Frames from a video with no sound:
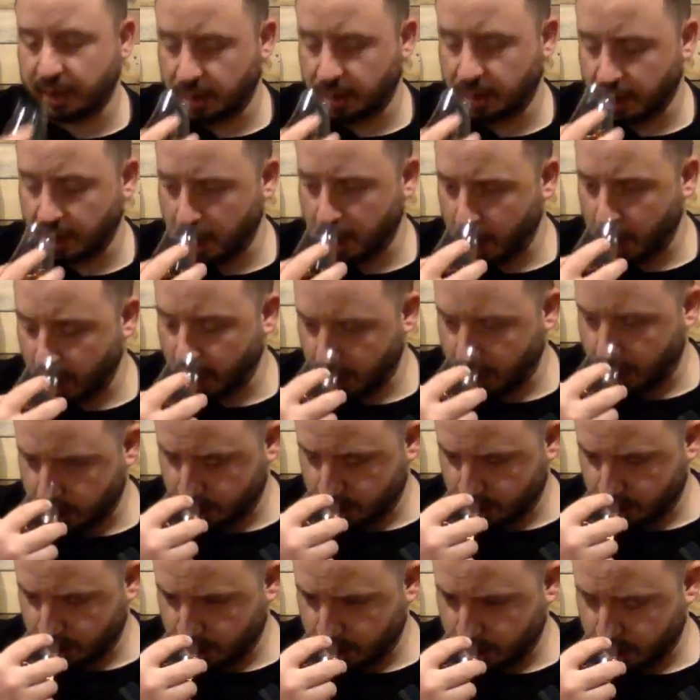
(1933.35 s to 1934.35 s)
here.
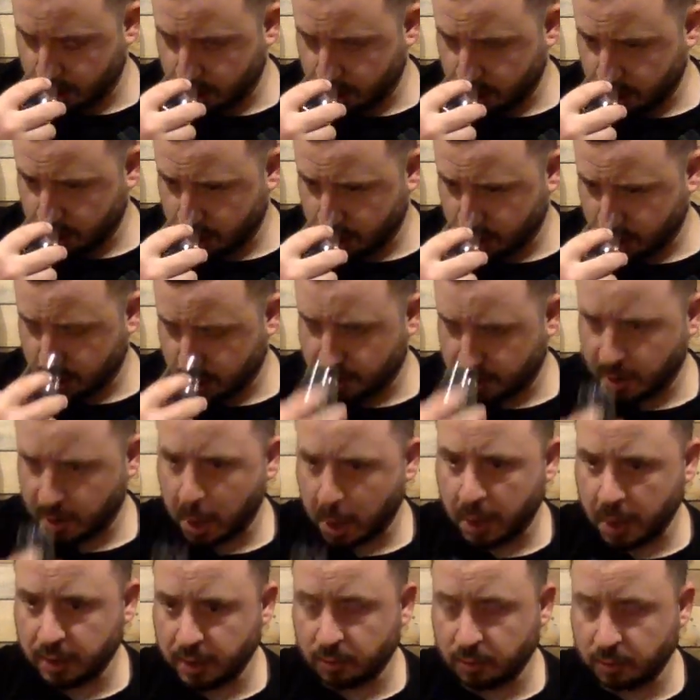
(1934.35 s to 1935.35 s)

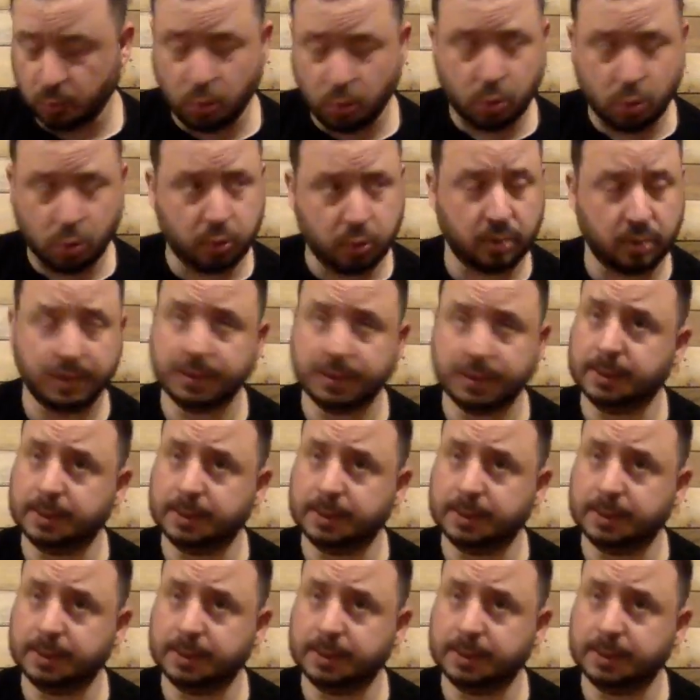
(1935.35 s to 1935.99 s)
Woo!